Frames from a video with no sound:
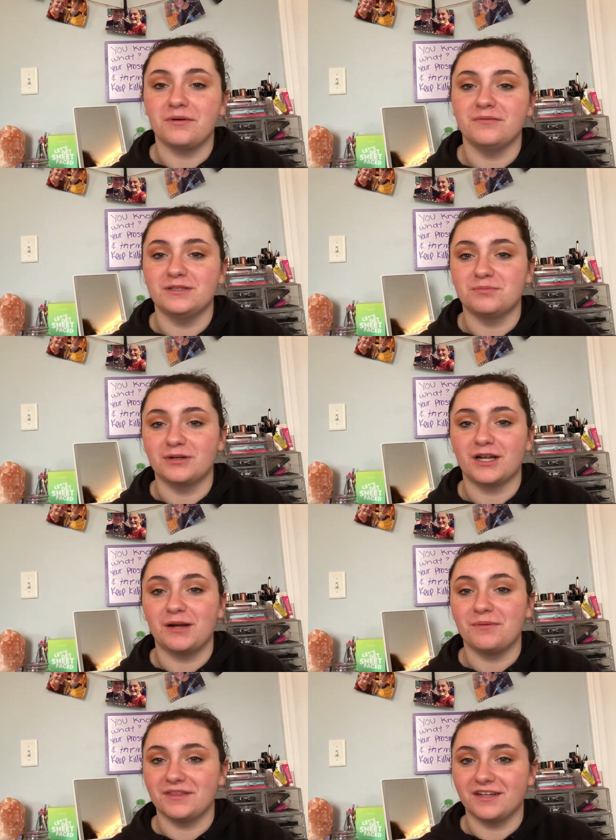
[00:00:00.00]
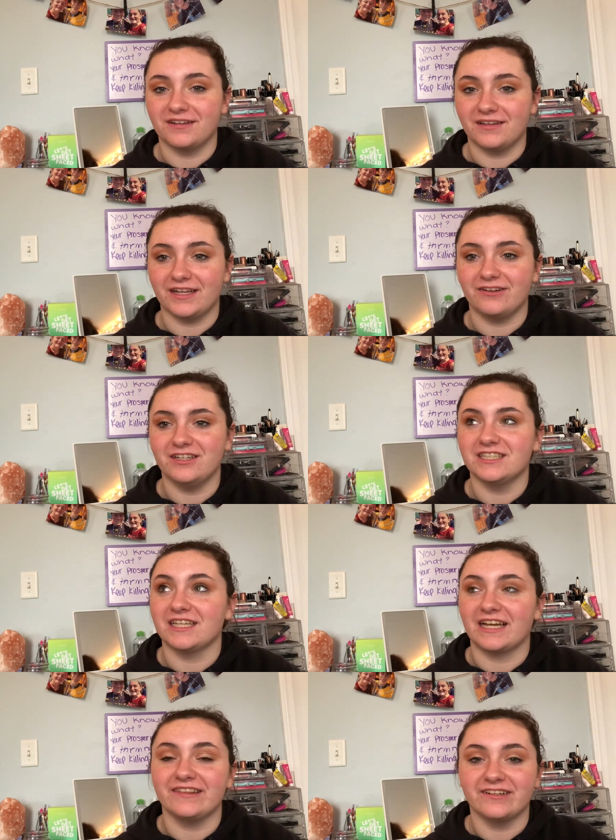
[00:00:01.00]
was brought up with another language, and,
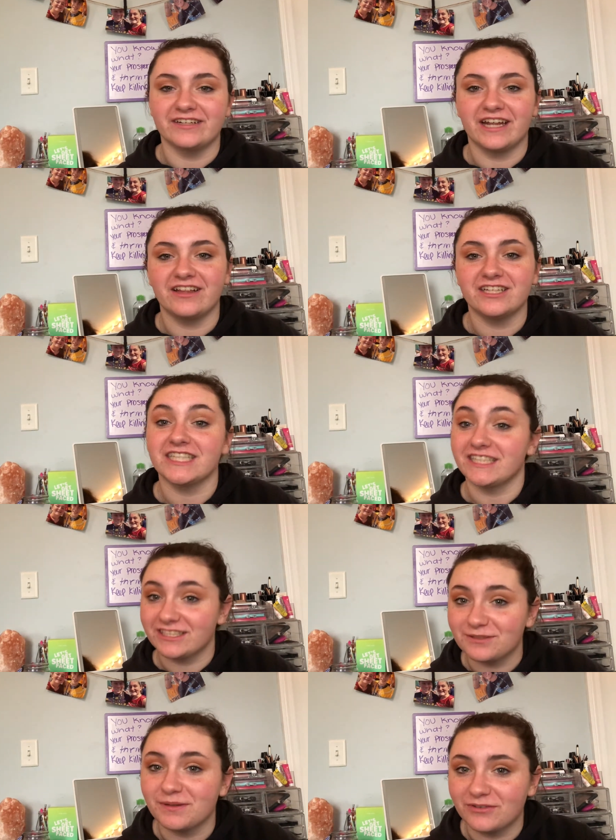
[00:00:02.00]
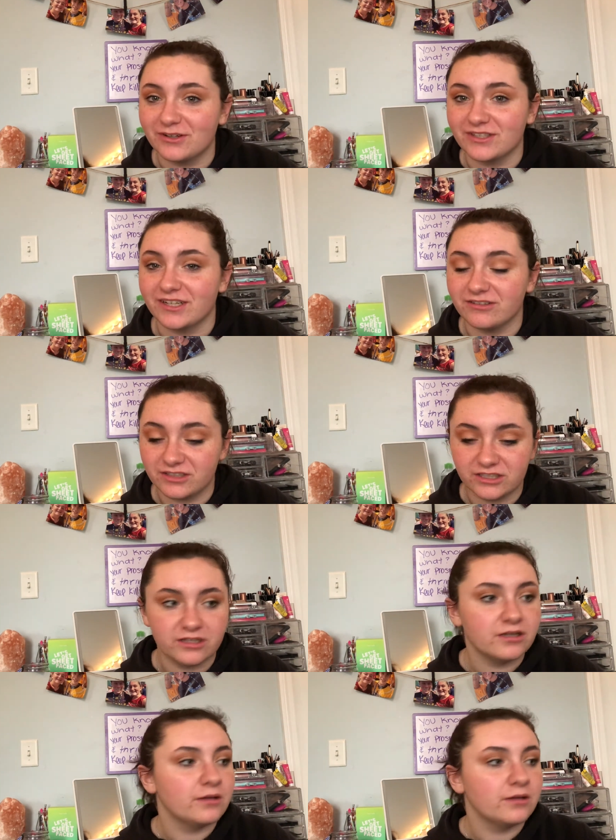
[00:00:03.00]
like, I learned English. Like, this is my first language.